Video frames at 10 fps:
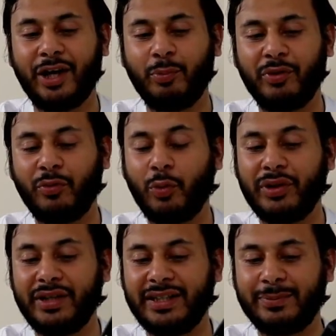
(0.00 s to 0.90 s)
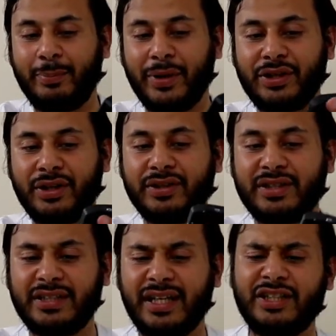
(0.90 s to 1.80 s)
with all these
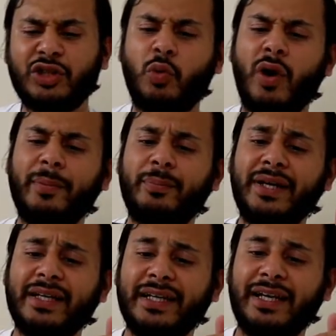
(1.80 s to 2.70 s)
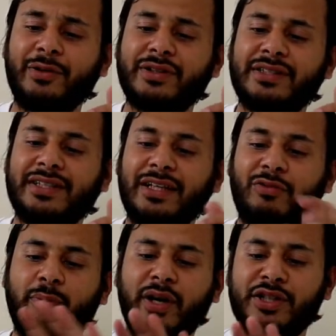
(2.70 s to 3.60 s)
buttons, it's quite big. It
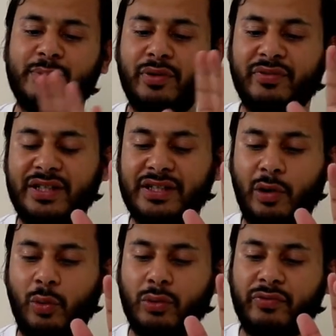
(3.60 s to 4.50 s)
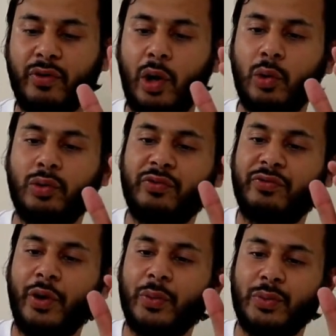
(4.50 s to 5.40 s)
reminds me of these old
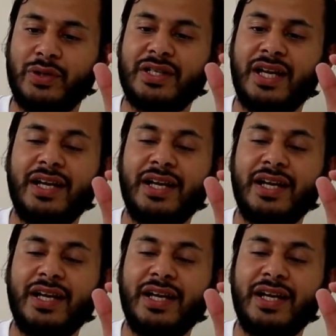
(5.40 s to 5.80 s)
phones.